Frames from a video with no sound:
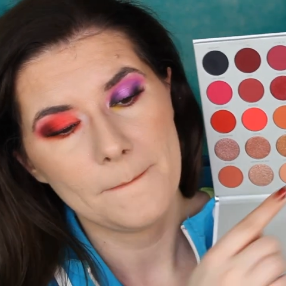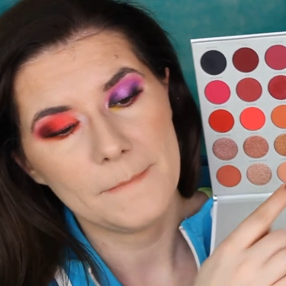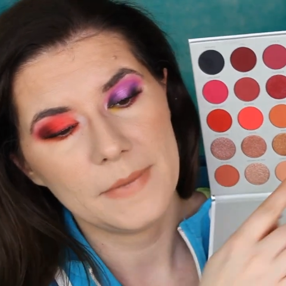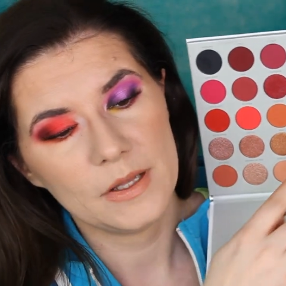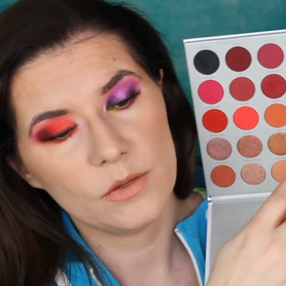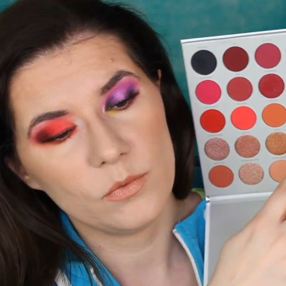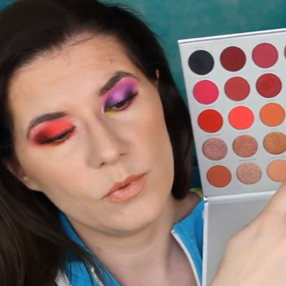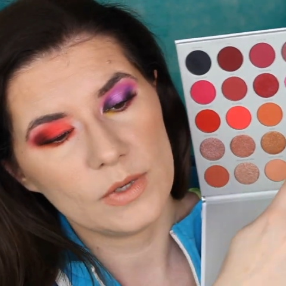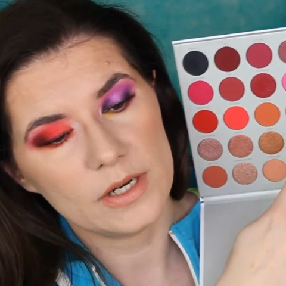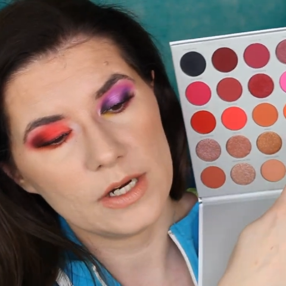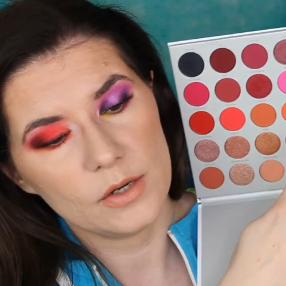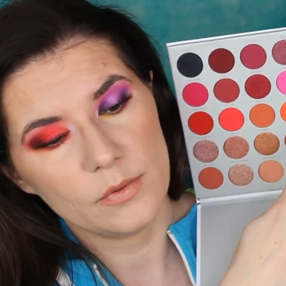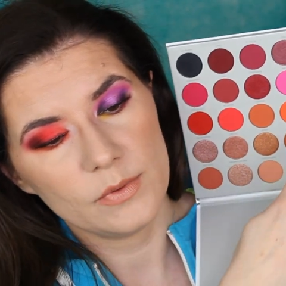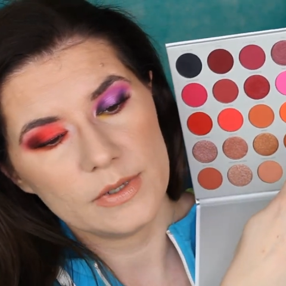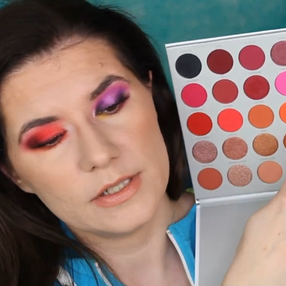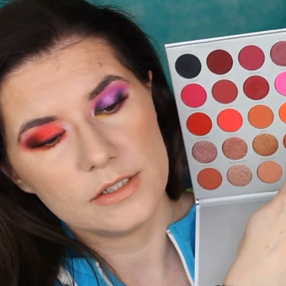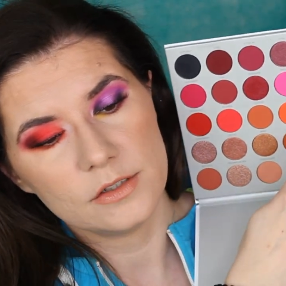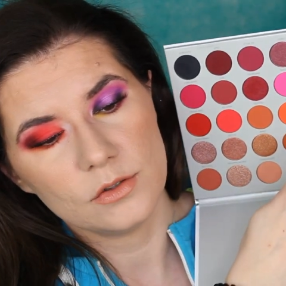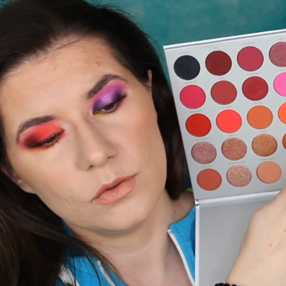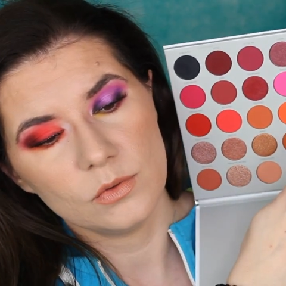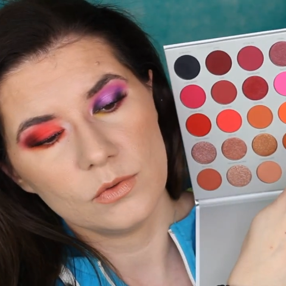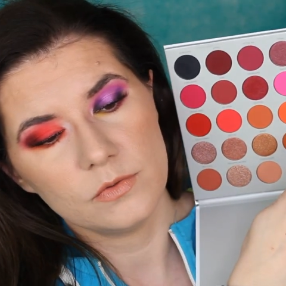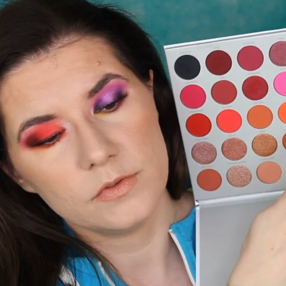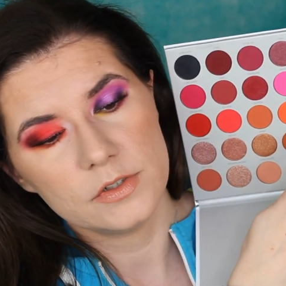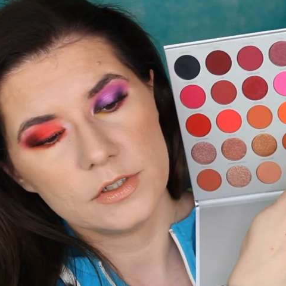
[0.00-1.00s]
But when I
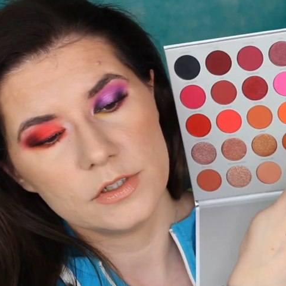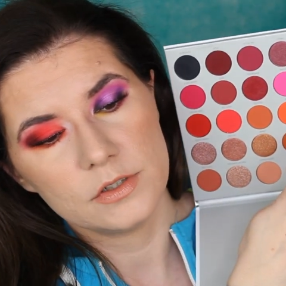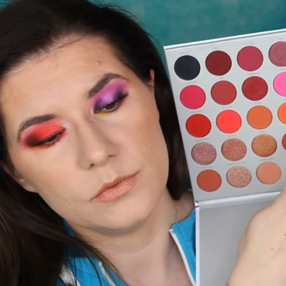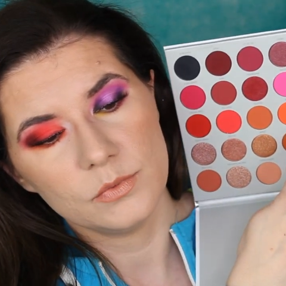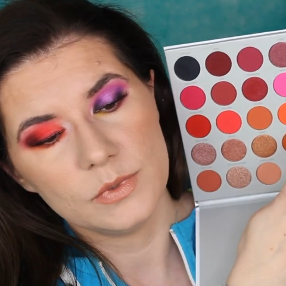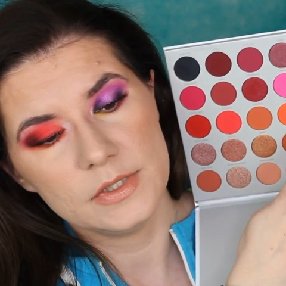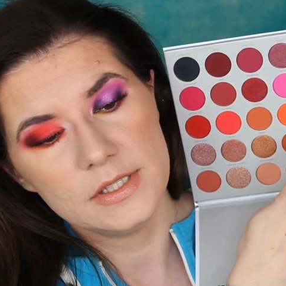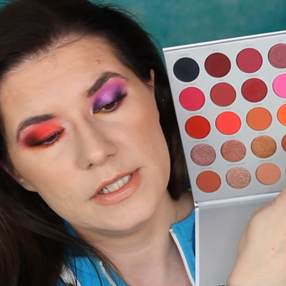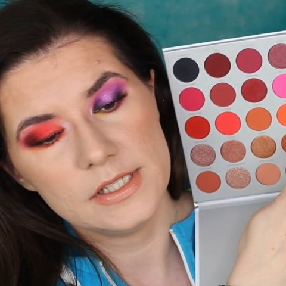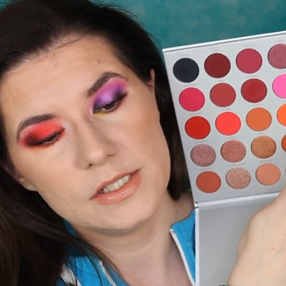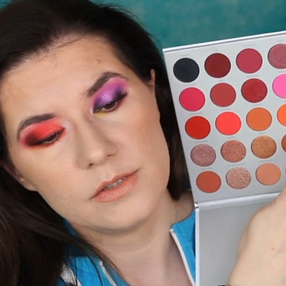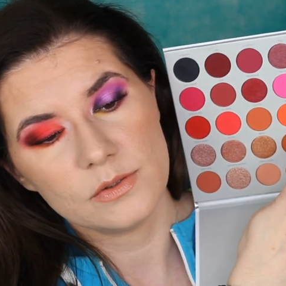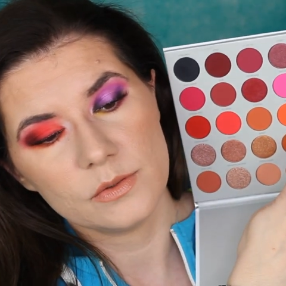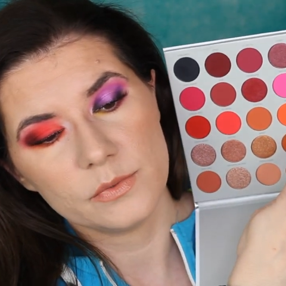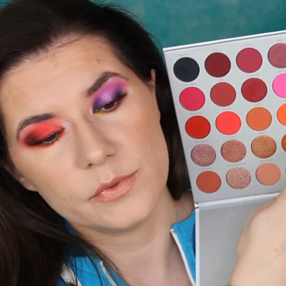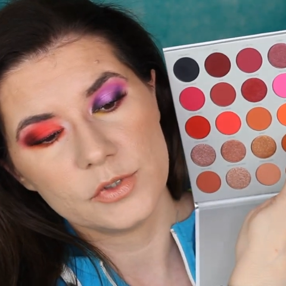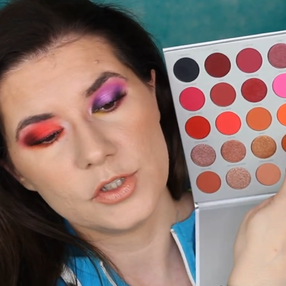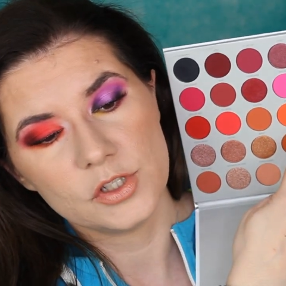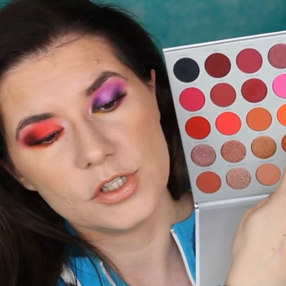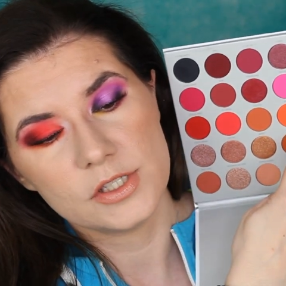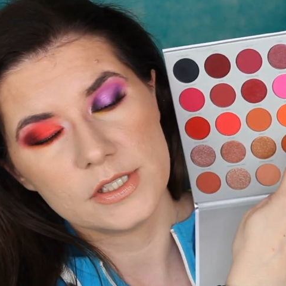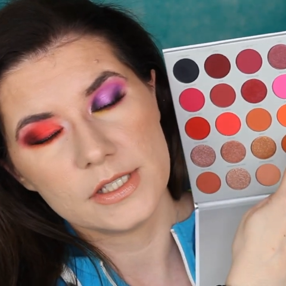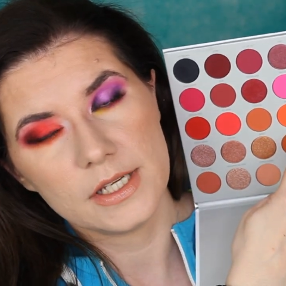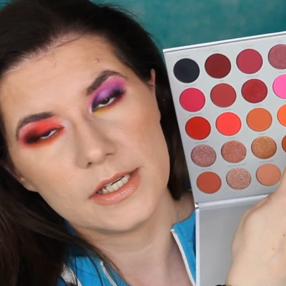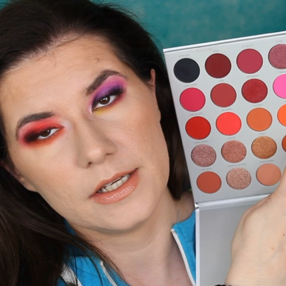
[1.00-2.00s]
went over to, with this one,
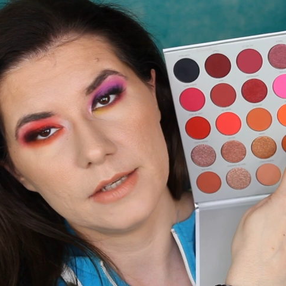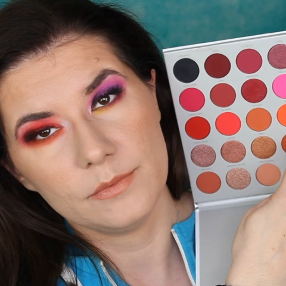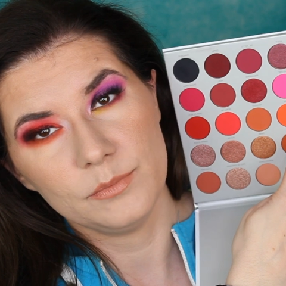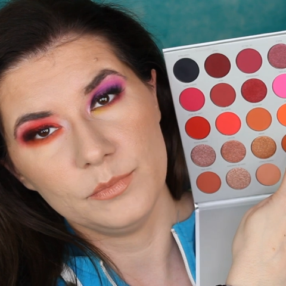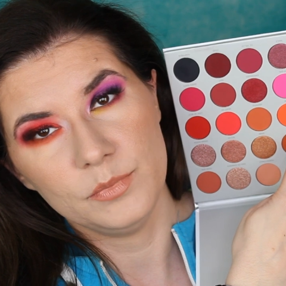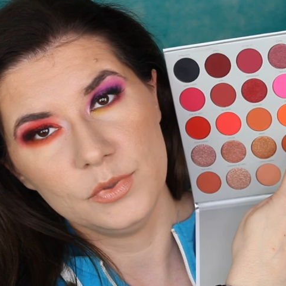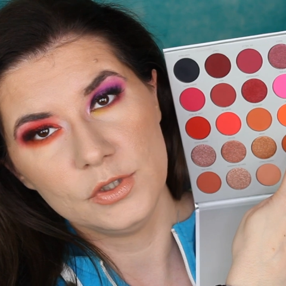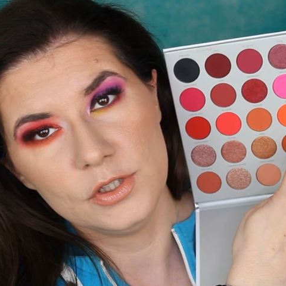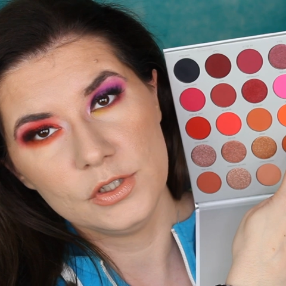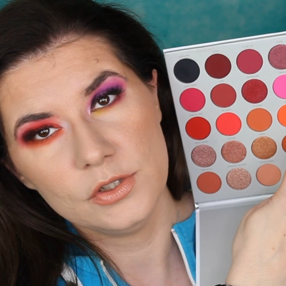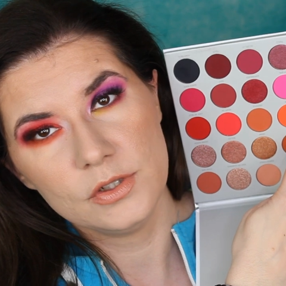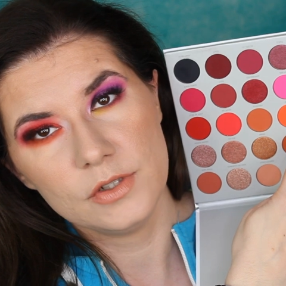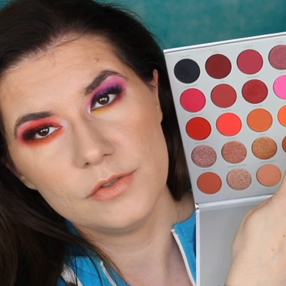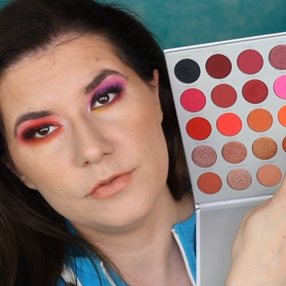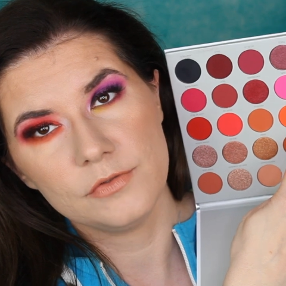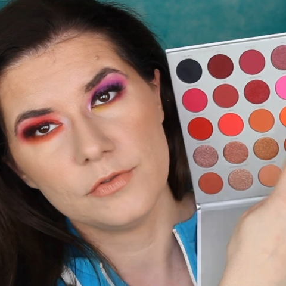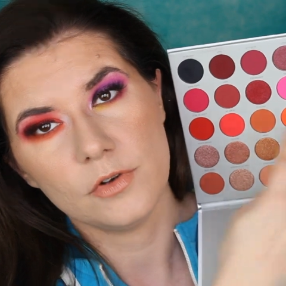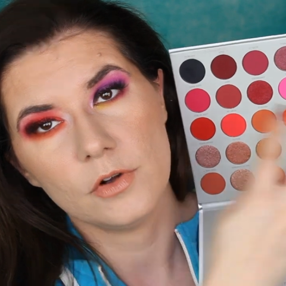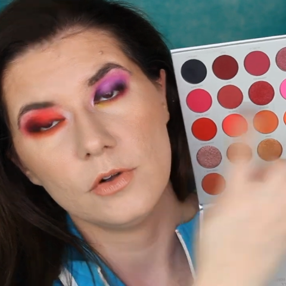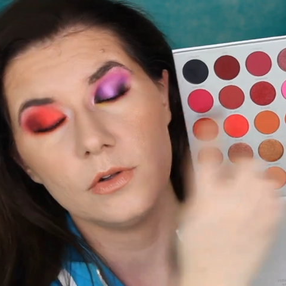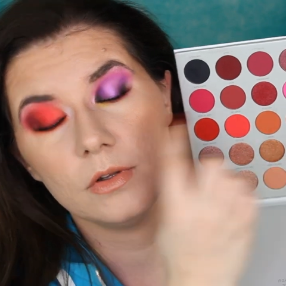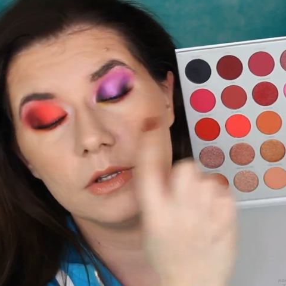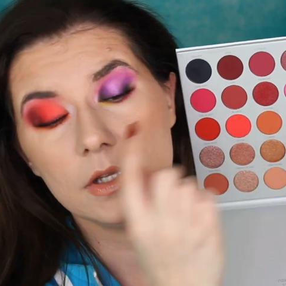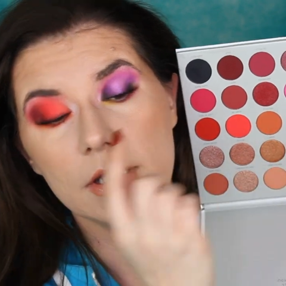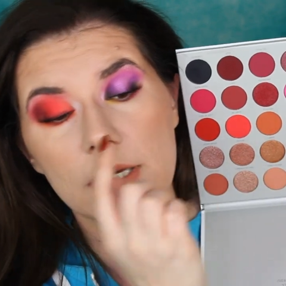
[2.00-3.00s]
which is
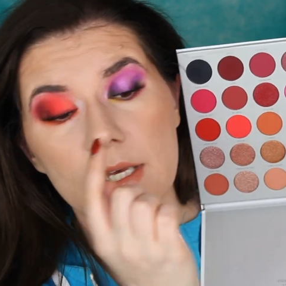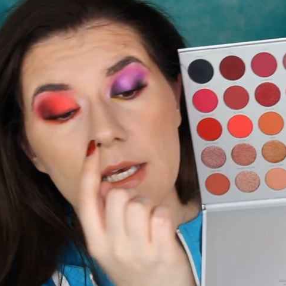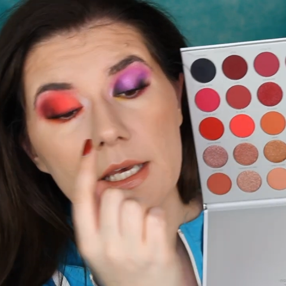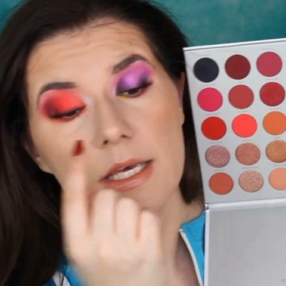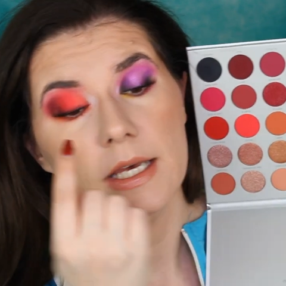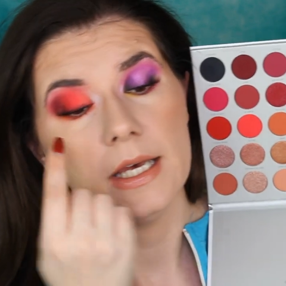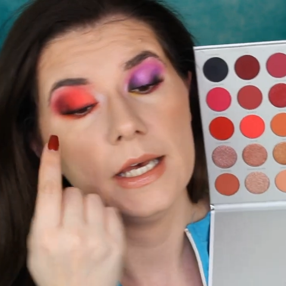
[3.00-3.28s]
beautiful,